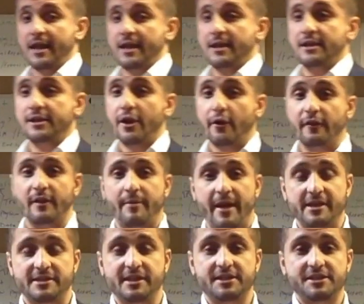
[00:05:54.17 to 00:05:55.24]
yearly
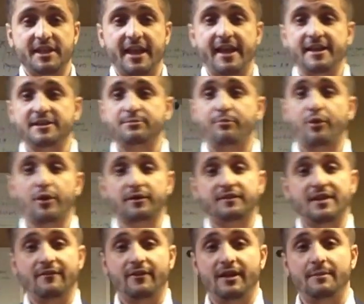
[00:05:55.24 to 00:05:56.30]
basis is
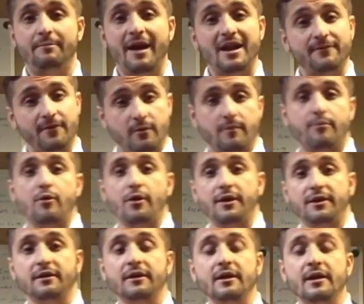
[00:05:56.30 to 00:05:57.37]
productivity benefit
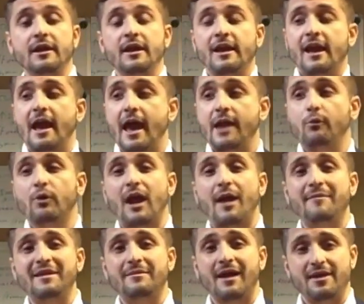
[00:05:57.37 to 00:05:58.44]
reporting. And what
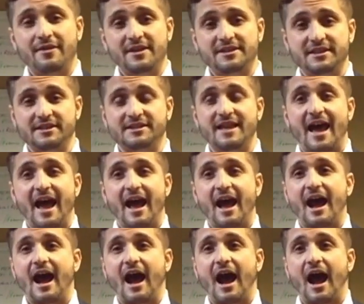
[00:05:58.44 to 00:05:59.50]
I mean by this is that
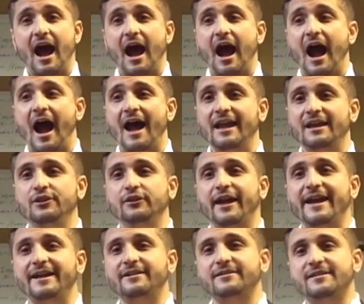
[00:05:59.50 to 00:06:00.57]
I
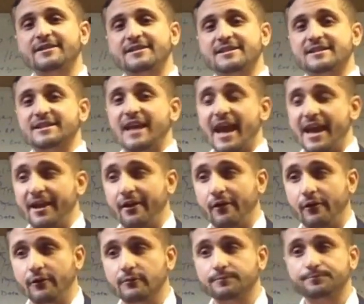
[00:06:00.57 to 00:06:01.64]
like to
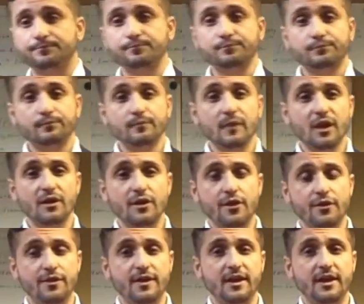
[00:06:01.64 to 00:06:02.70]
scale
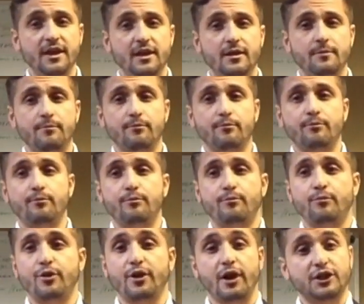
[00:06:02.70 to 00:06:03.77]
the
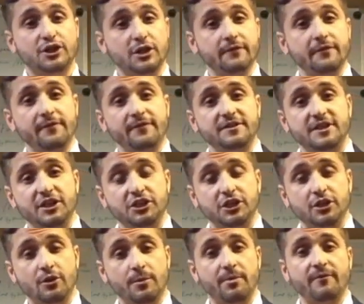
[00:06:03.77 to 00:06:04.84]
production of the physician or